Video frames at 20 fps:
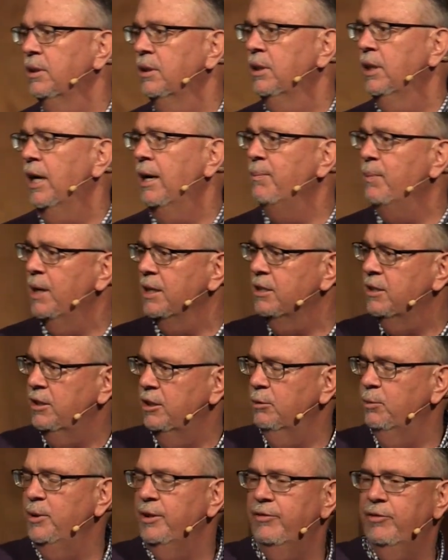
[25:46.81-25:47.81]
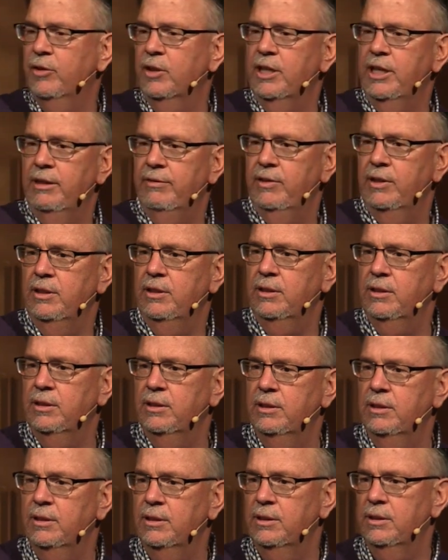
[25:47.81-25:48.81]
I might still be forgiven.
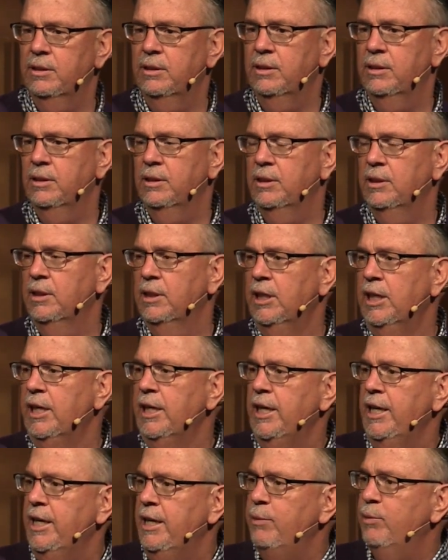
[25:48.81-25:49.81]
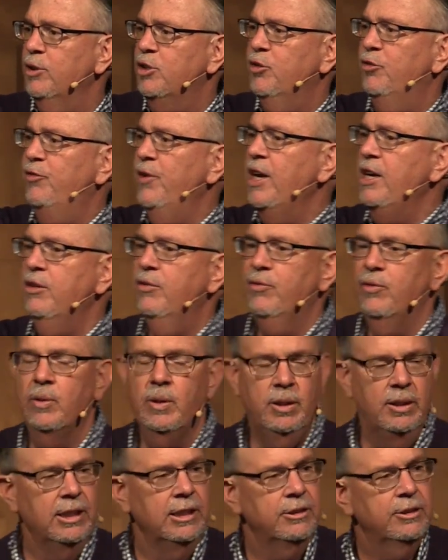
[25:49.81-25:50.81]
He was
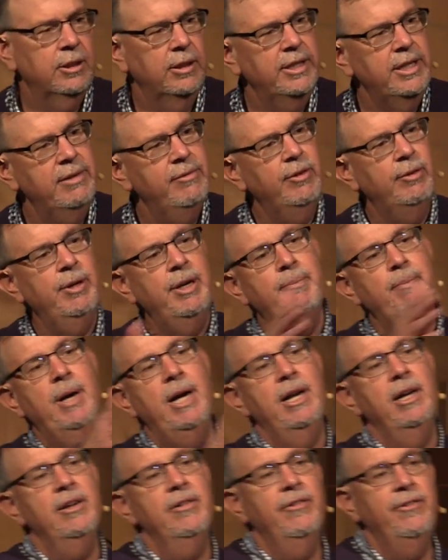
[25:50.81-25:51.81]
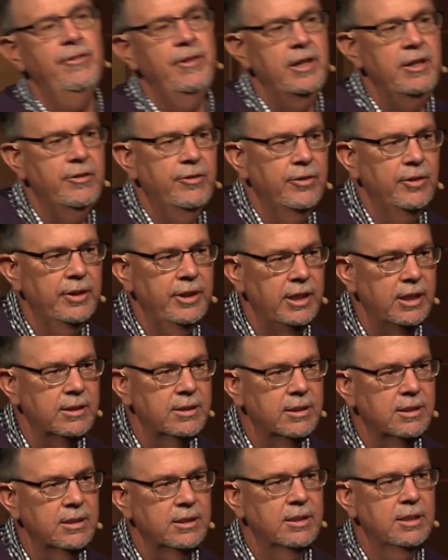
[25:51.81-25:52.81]
faithful so that even in my
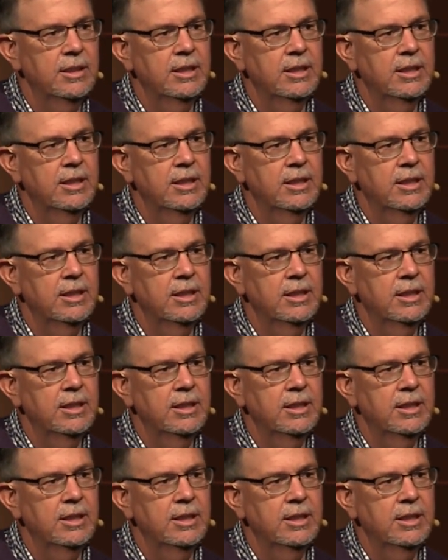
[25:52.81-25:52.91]
unfaithfulness,